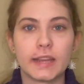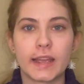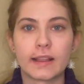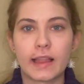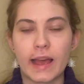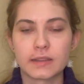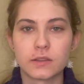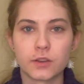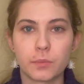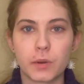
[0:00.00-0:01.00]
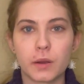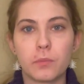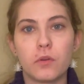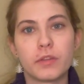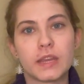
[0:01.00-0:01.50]
like classes are
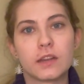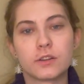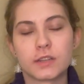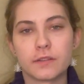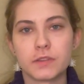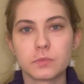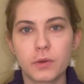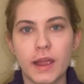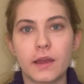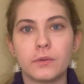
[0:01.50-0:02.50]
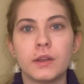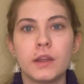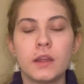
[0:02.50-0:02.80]
purple, theater stuff is brown,